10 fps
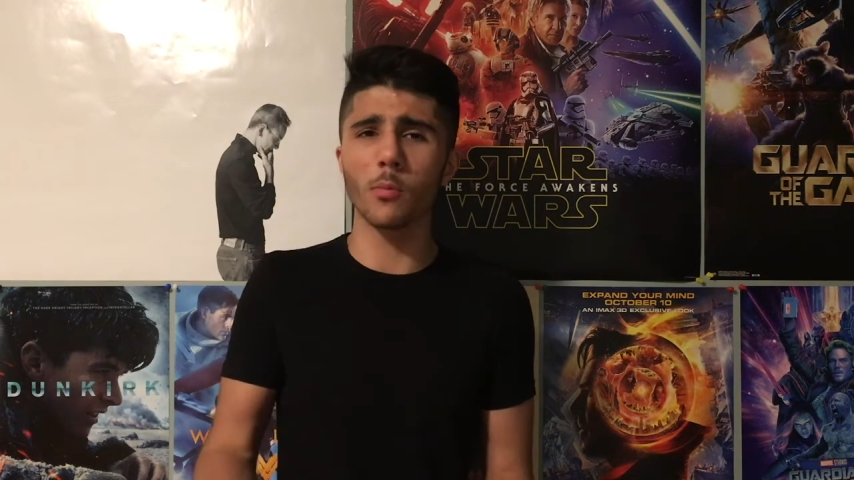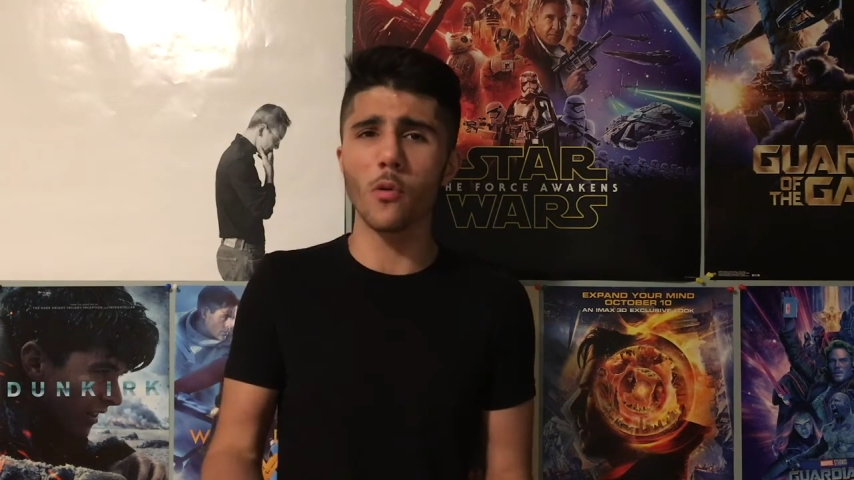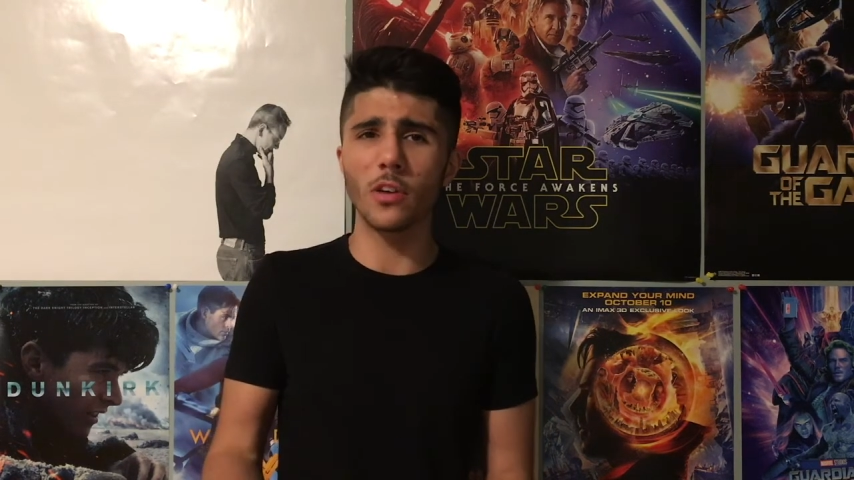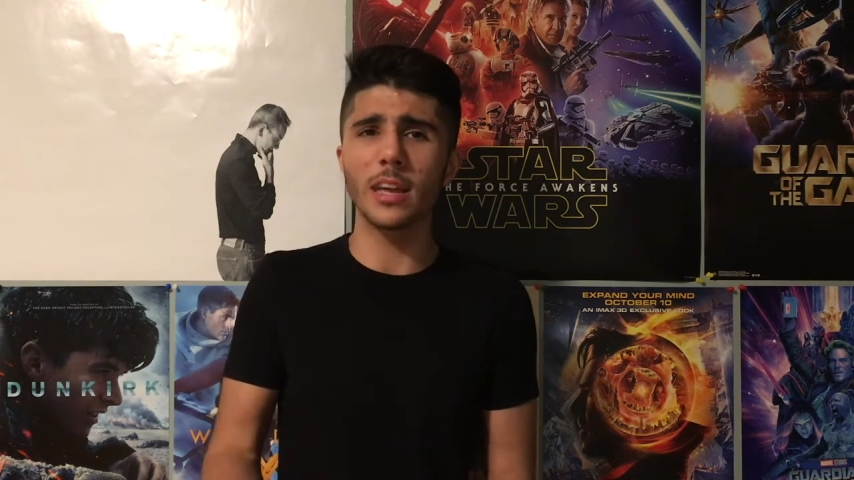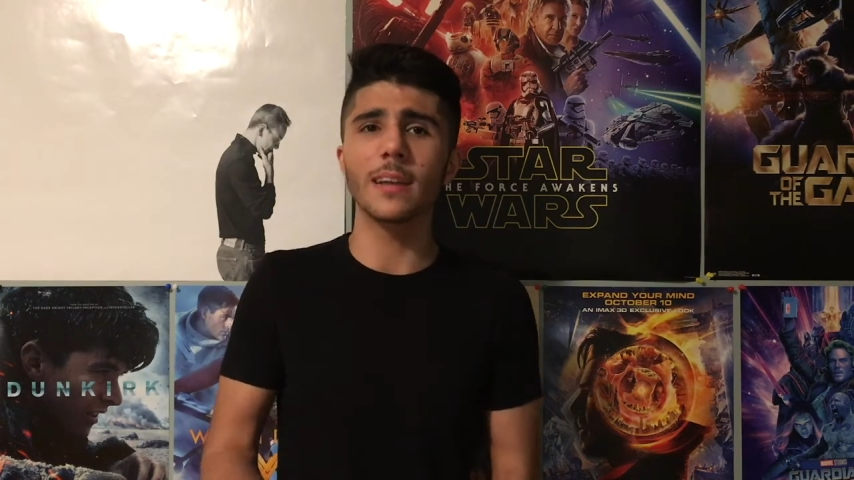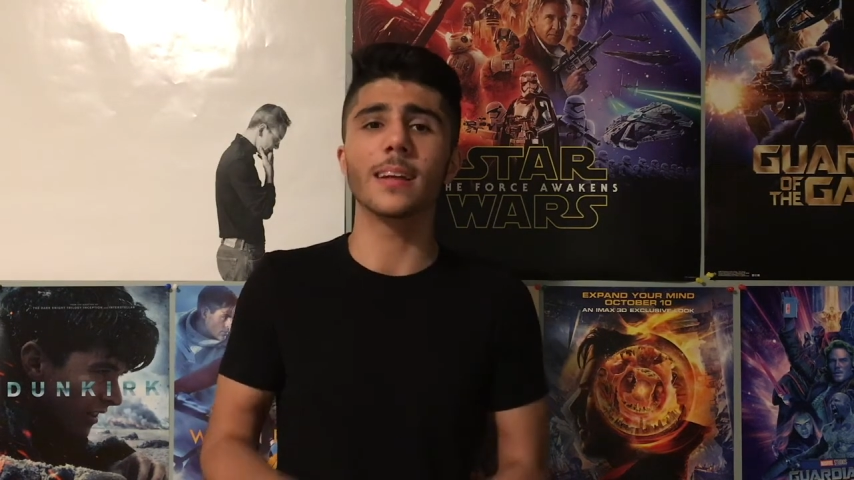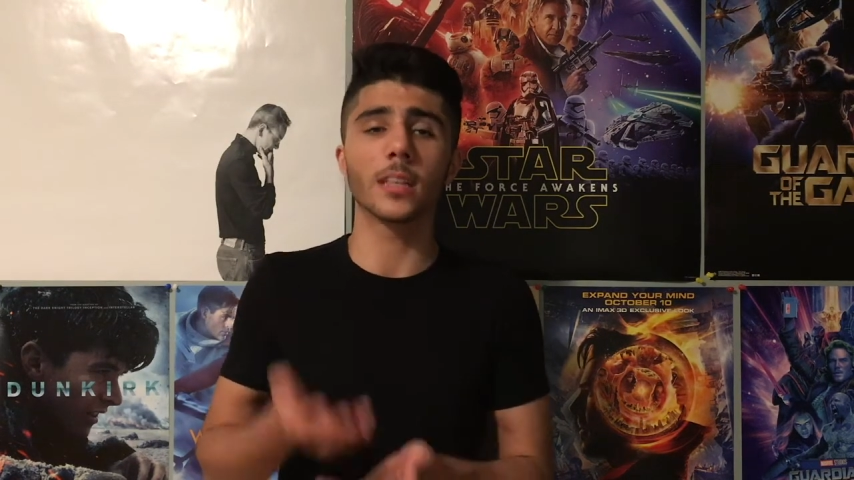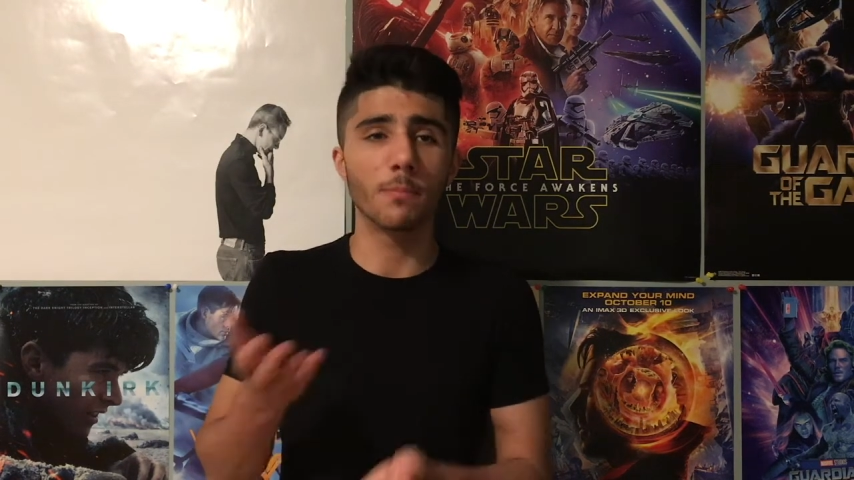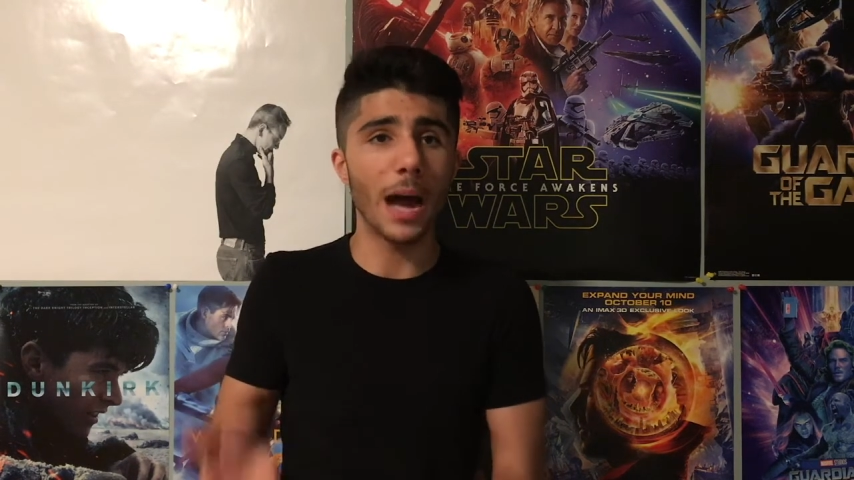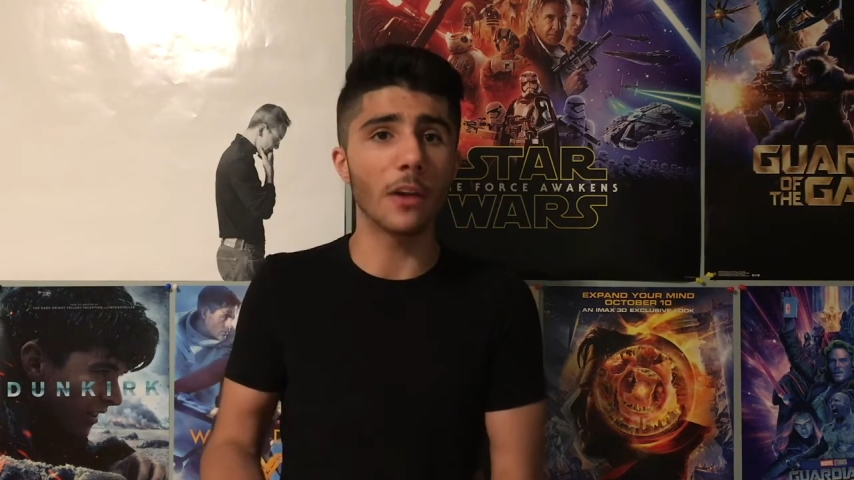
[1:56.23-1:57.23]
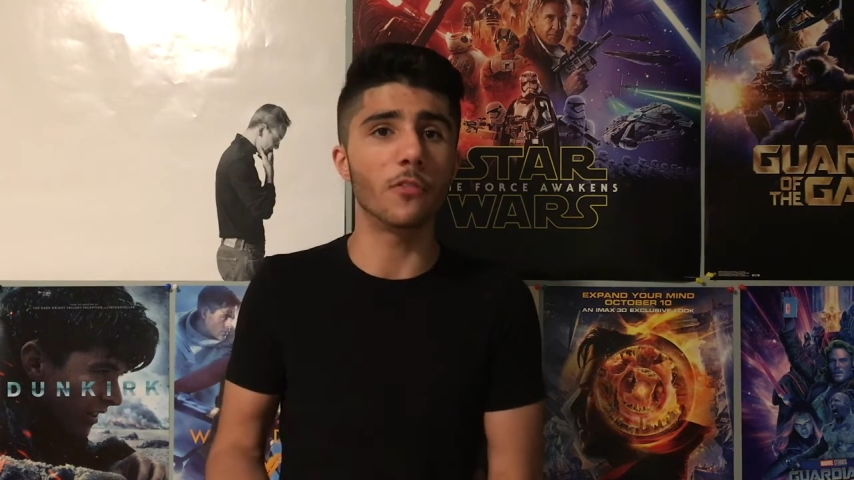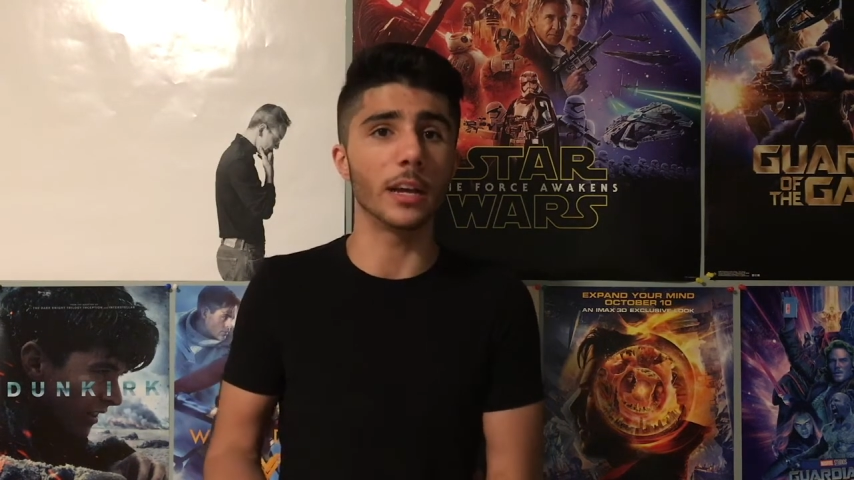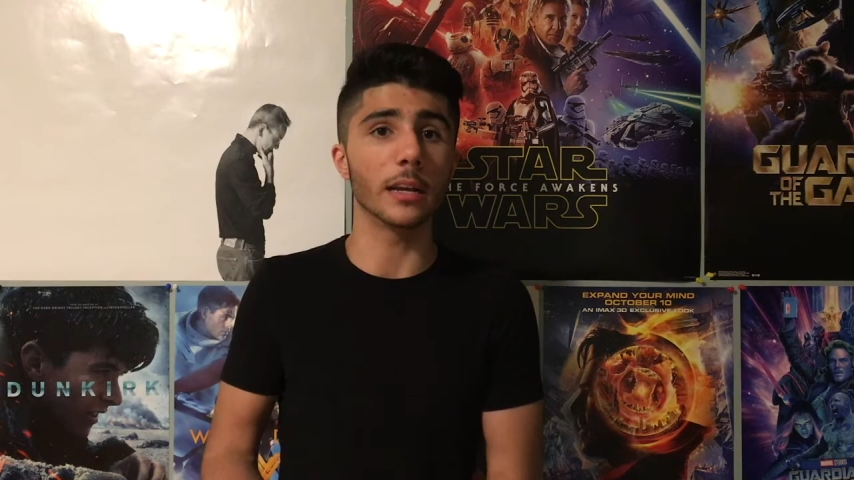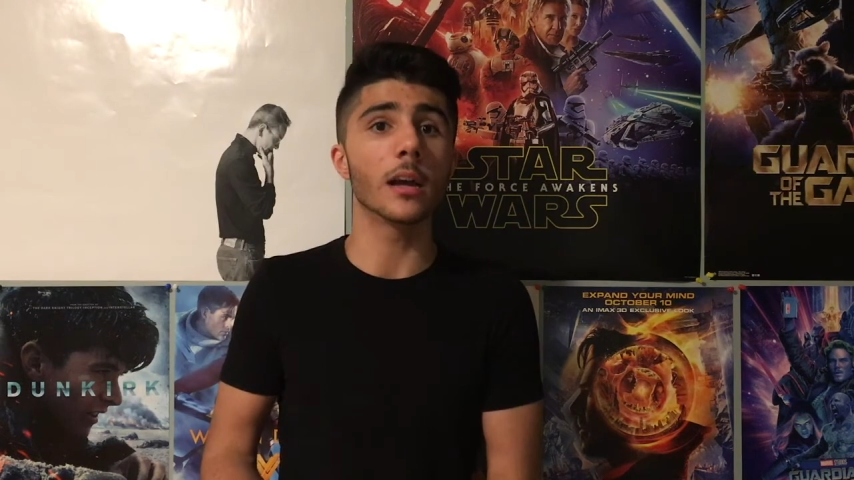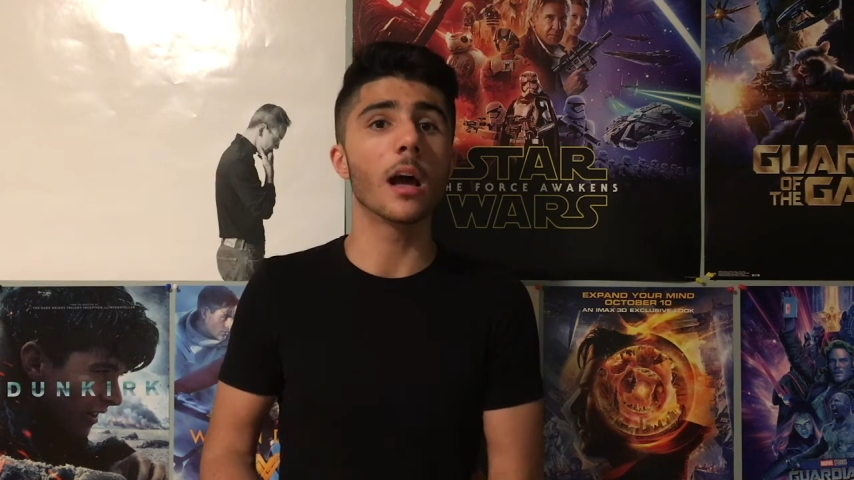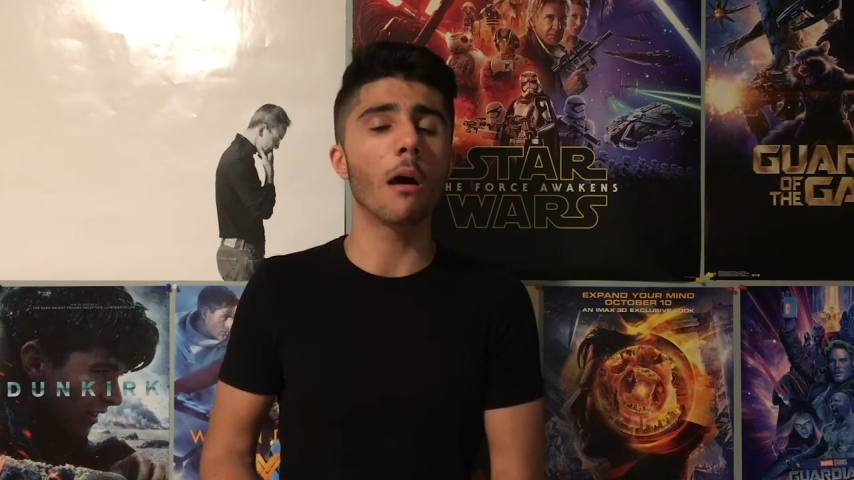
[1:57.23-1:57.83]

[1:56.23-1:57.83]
movie, that's a bad thing.